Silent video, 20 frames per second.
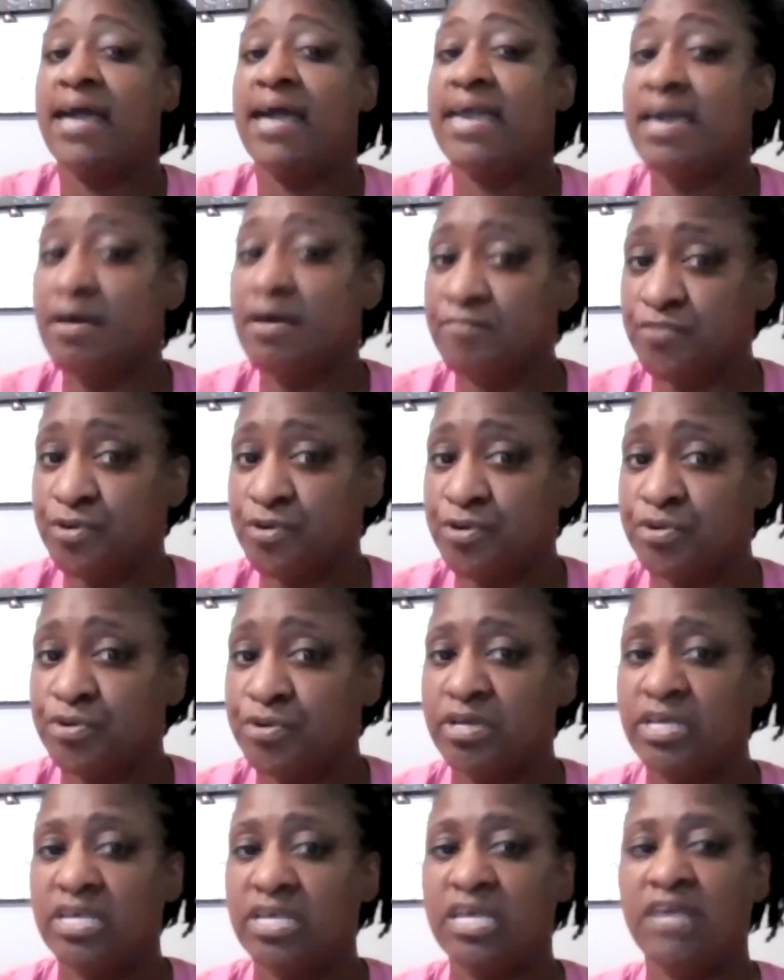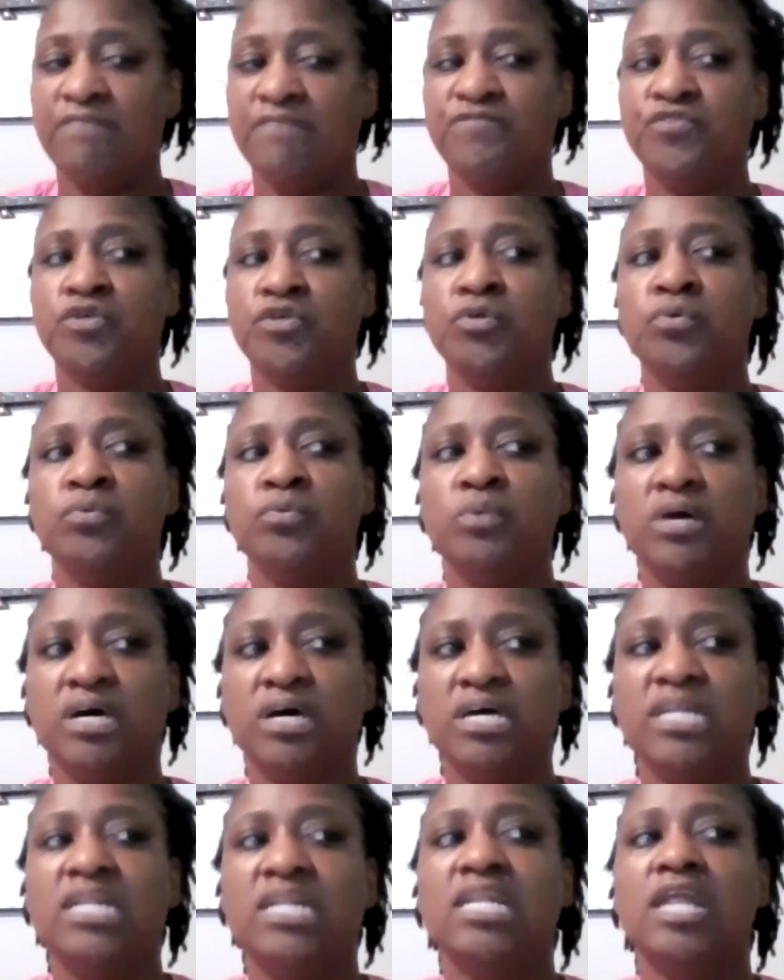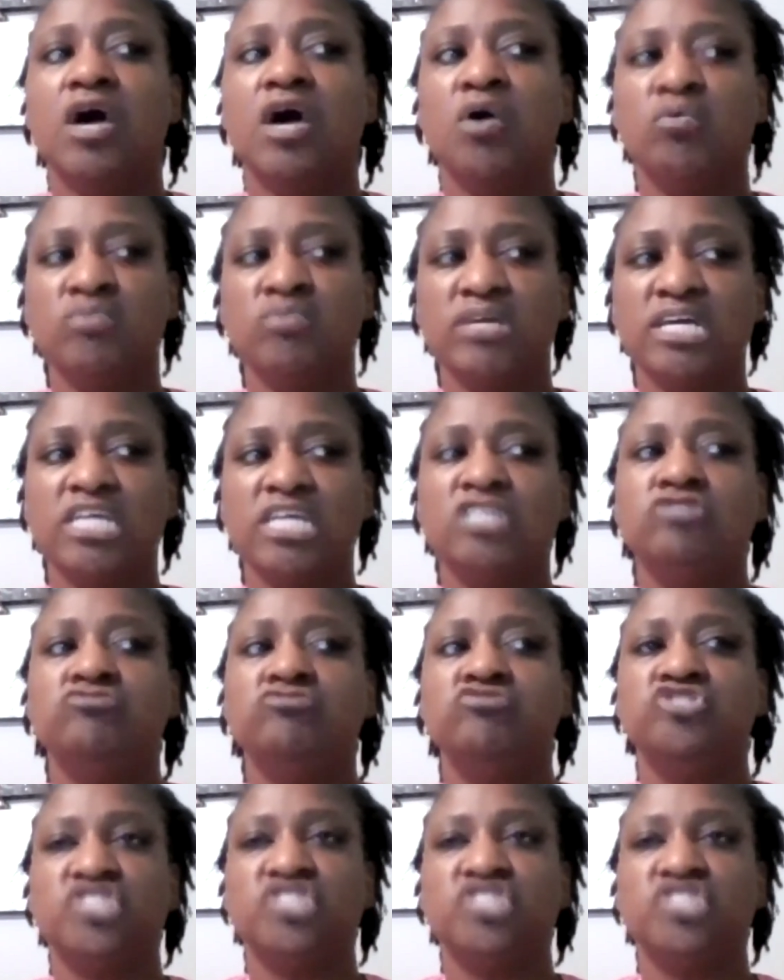However, if you unload it,